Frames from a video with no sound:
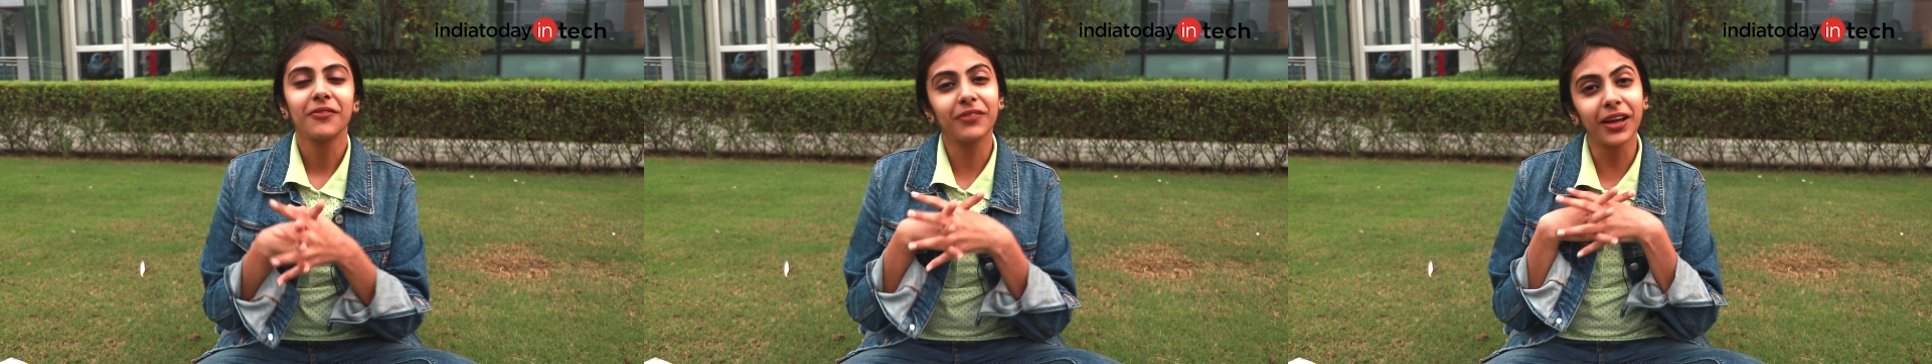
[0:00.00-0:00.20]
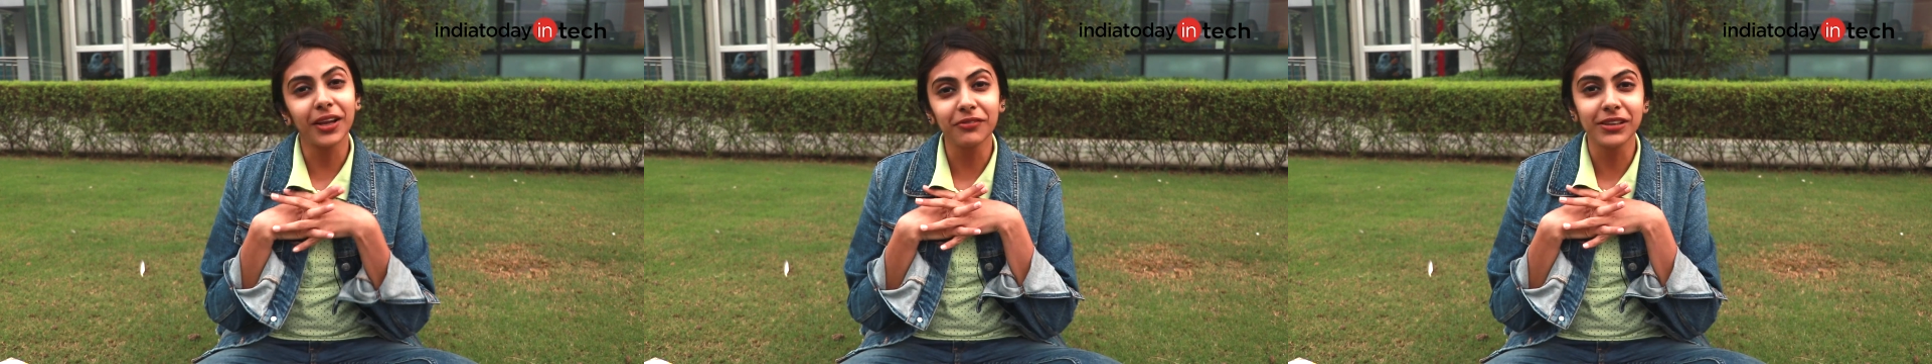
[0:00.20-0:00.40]

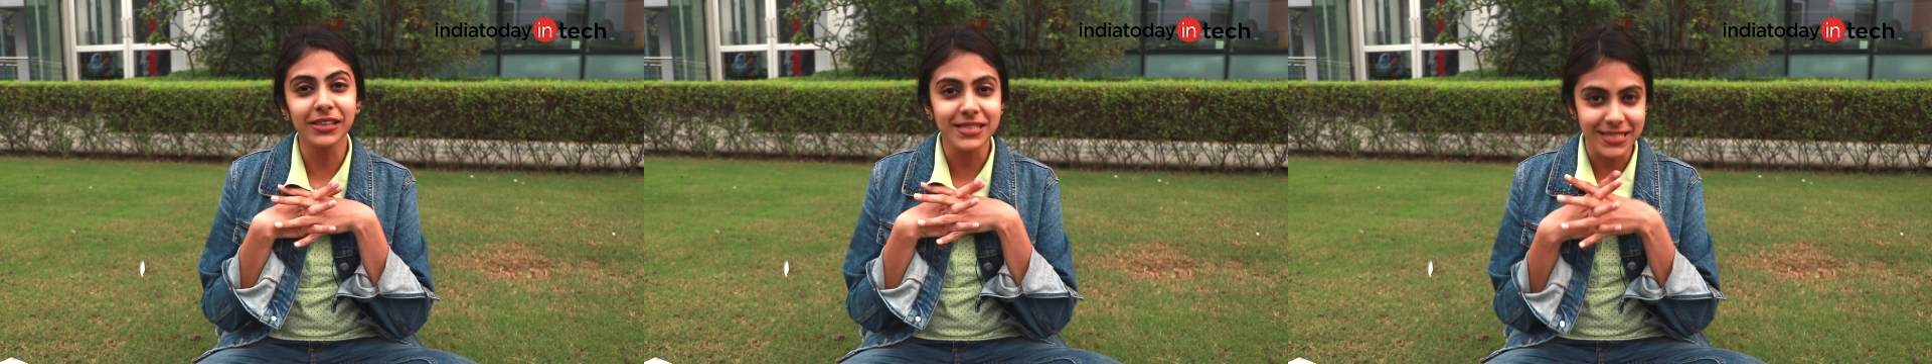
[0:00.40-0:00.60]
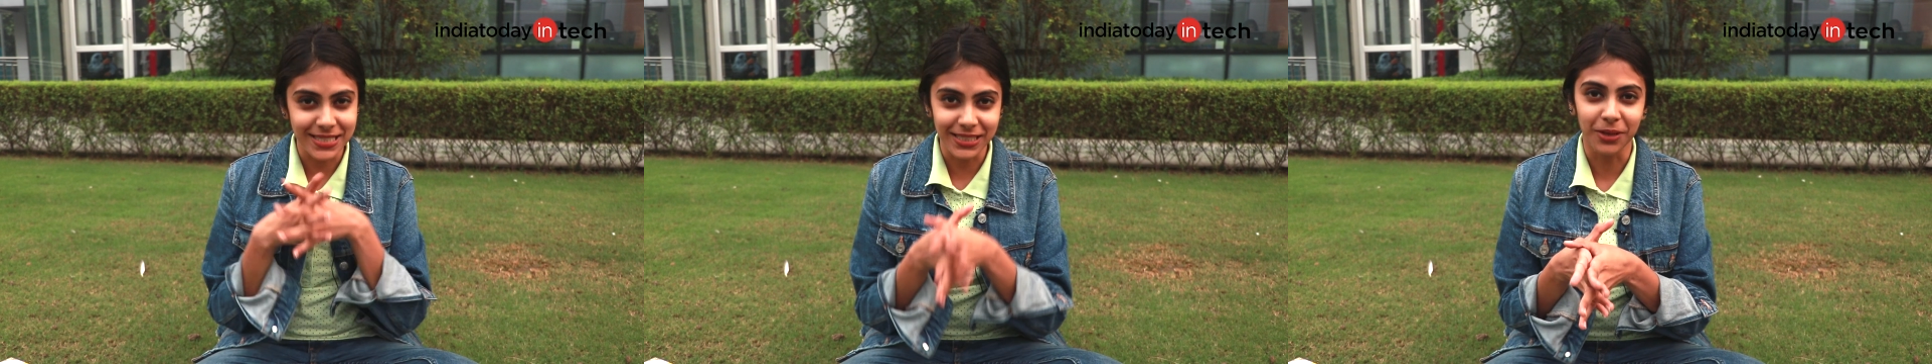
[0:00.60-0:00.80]
Well,
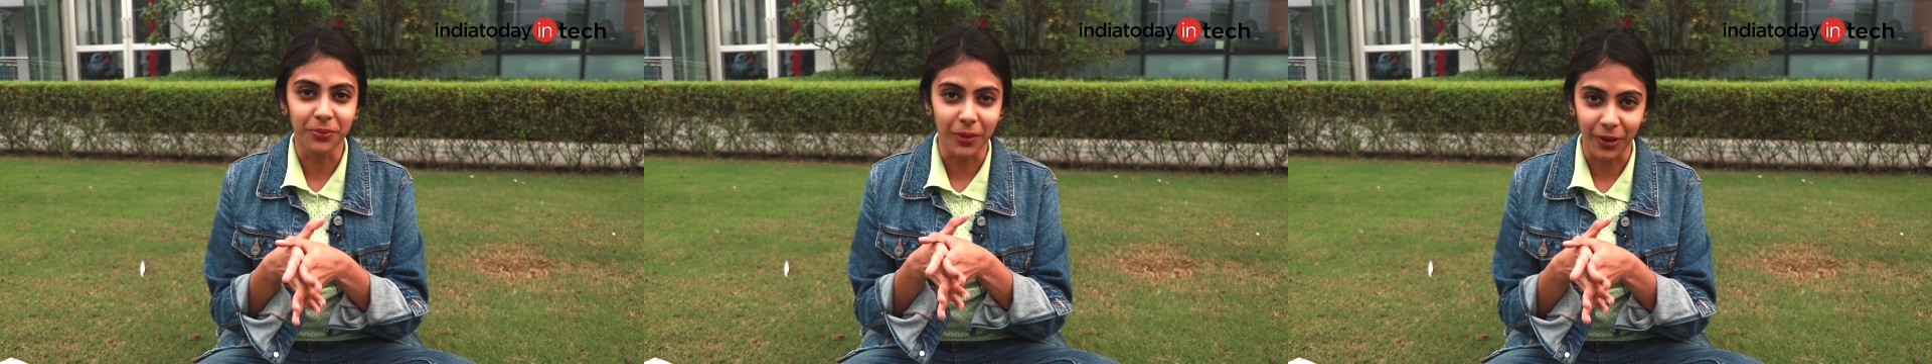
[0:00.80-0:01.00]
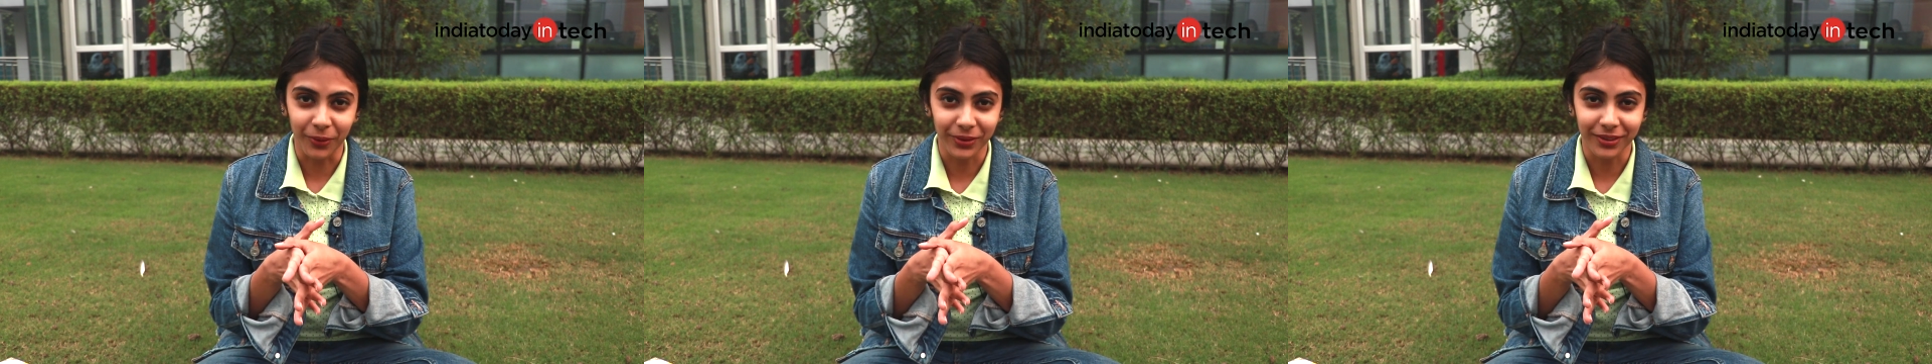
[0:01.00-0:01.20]
we'll see
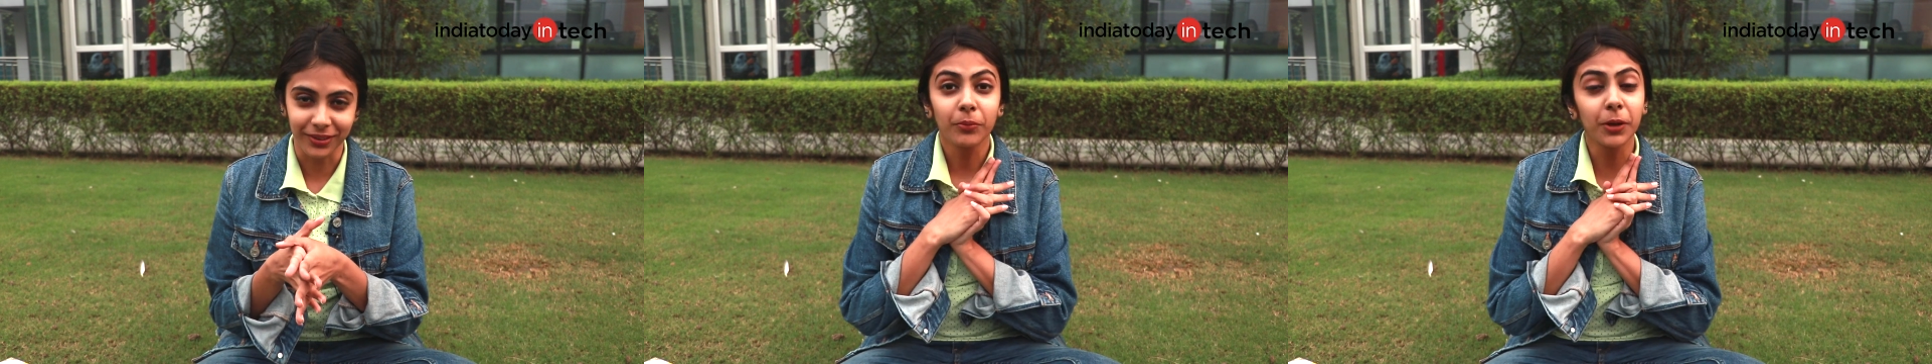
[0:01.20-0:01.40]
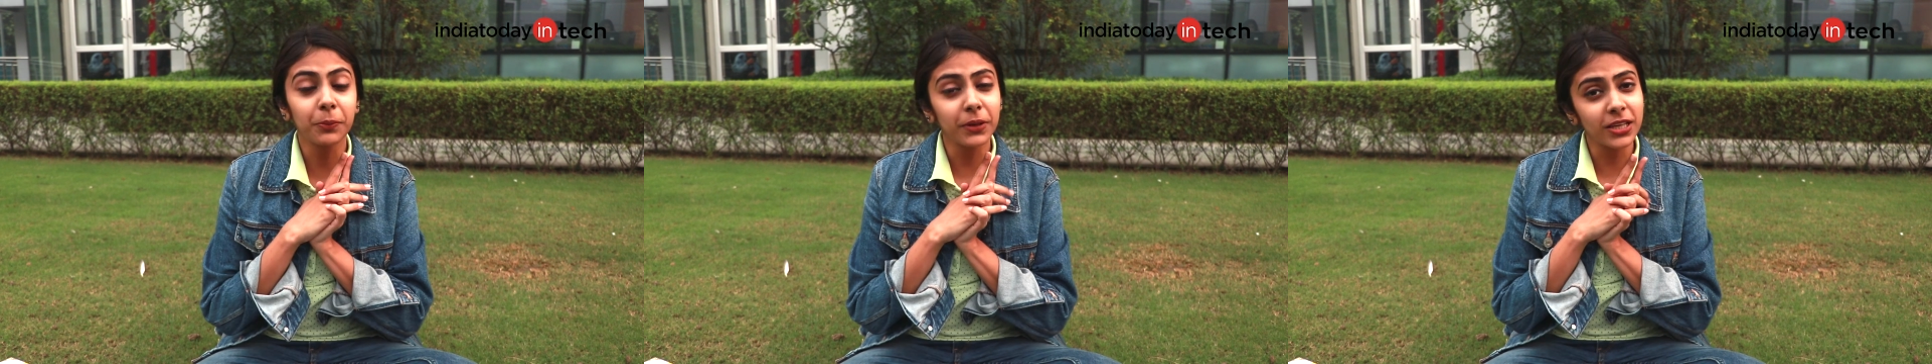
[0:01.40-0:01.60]
about it.
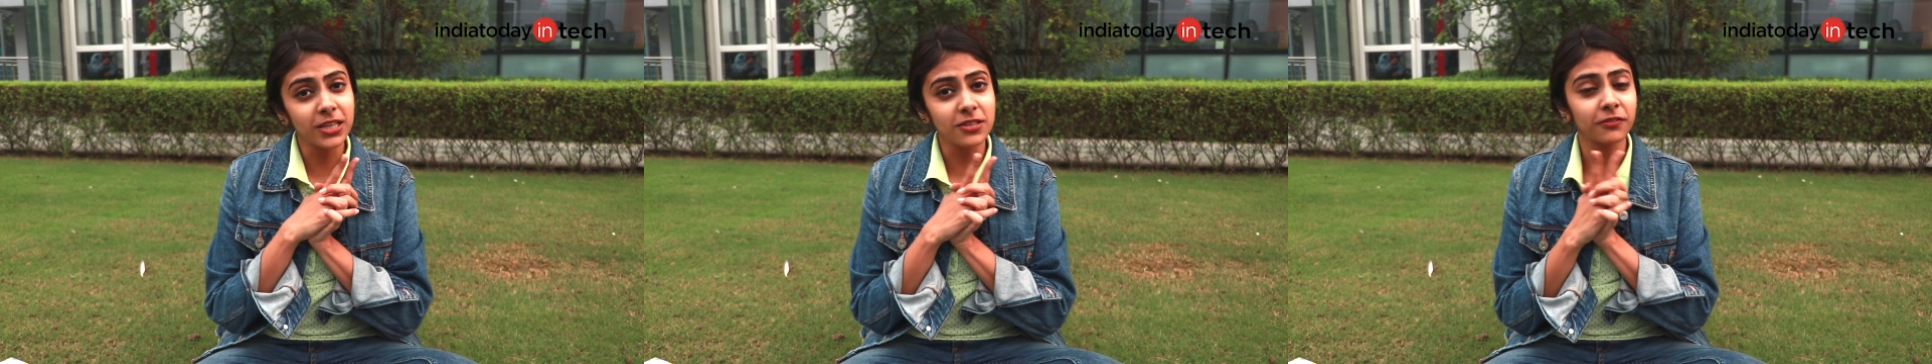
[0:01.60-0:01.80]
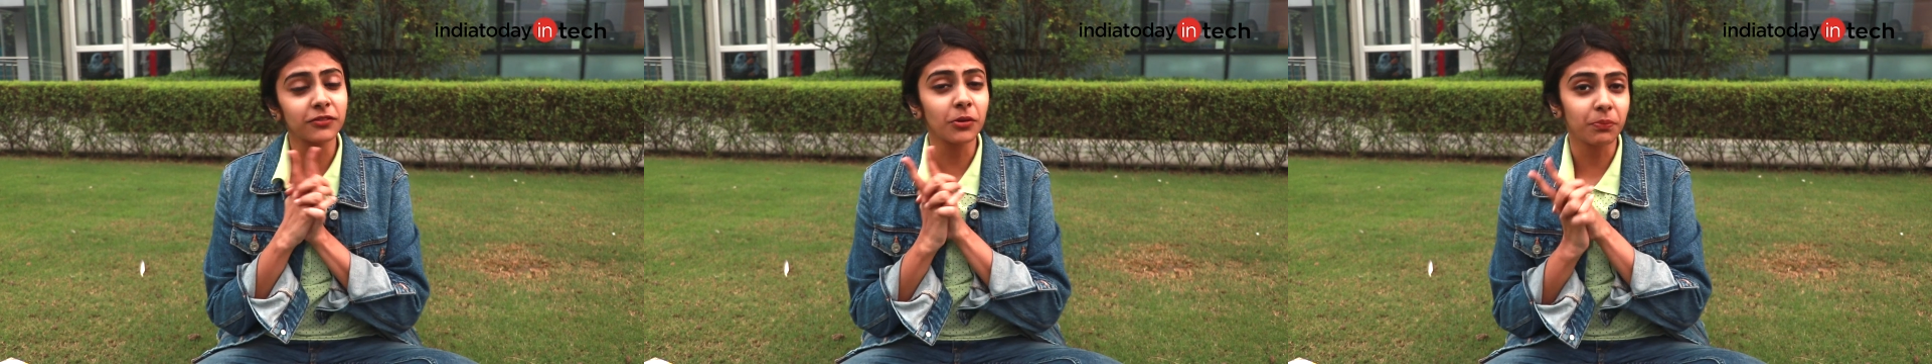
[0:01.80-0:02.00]
But
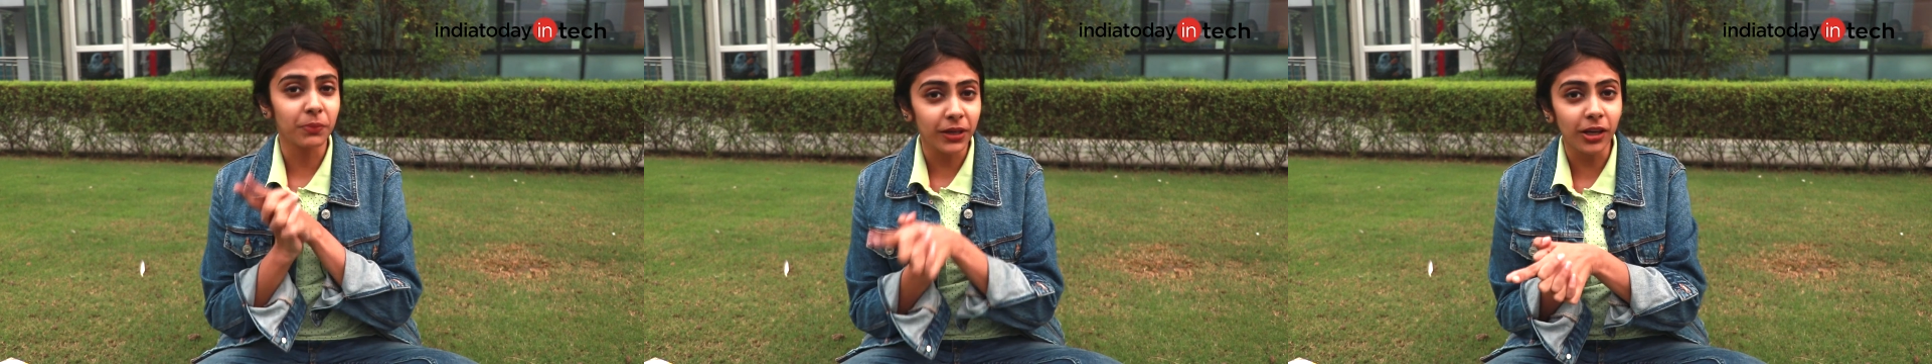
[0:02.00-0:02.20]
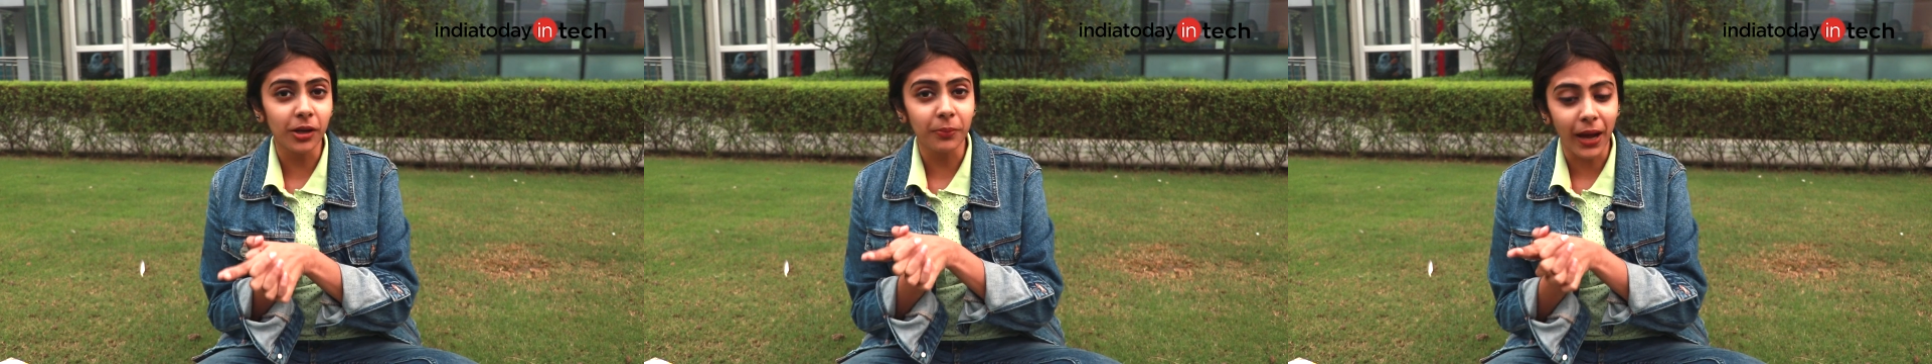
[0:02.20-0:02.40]
because of the
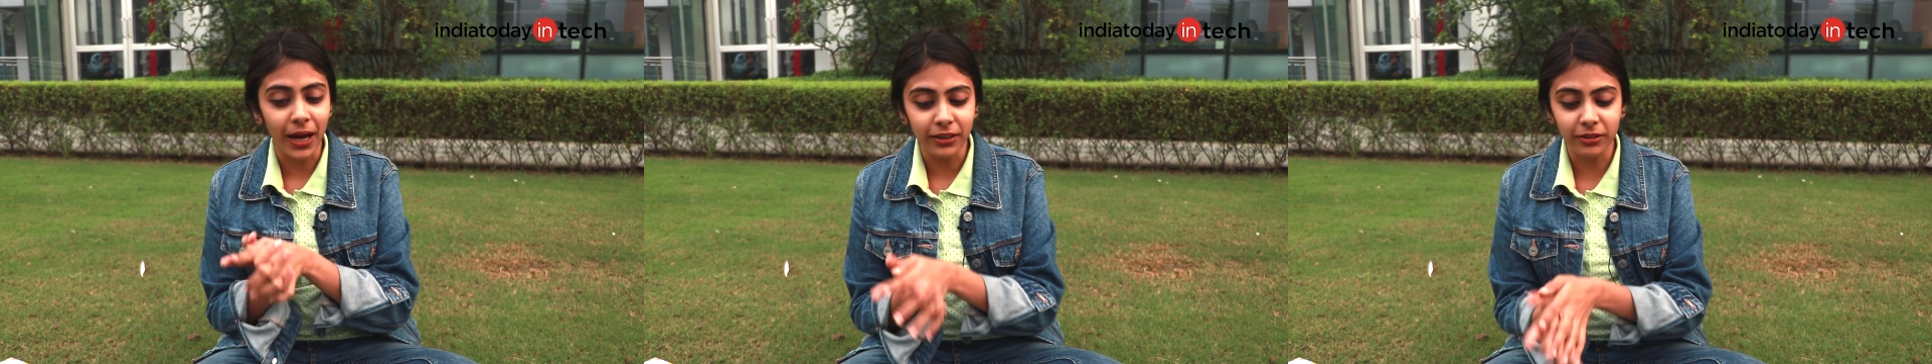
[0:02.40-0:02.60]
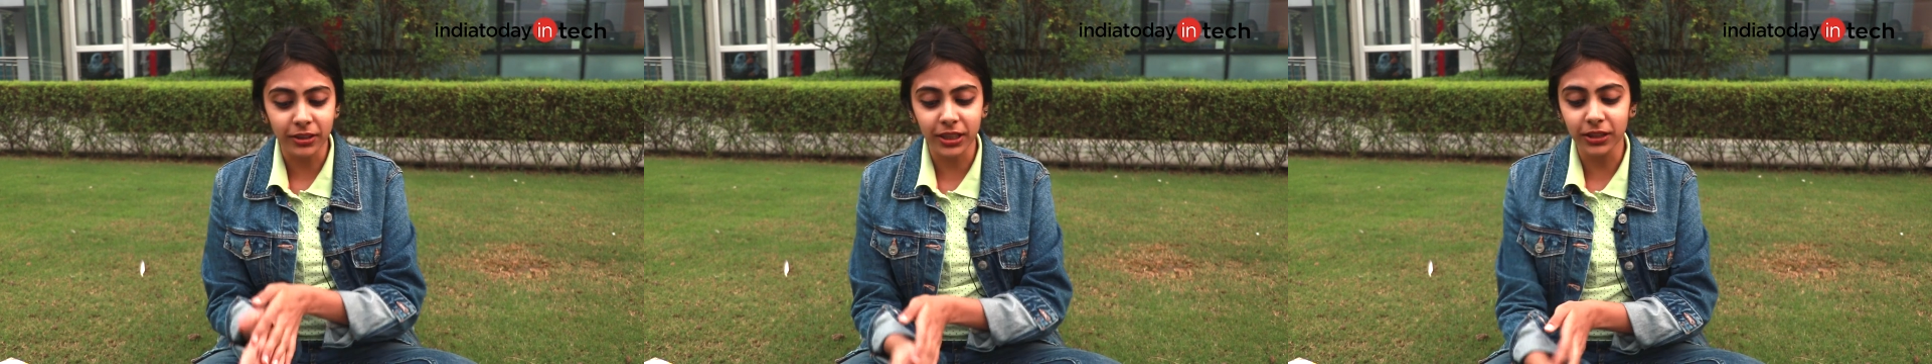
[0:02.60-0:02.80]
bigger
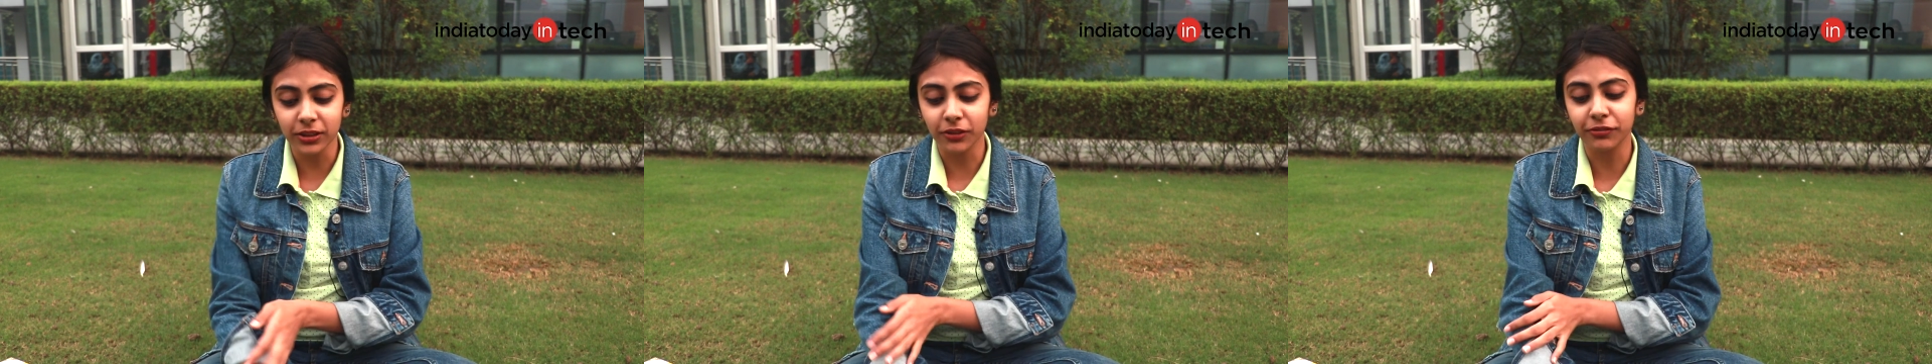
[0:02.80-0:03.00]
battery,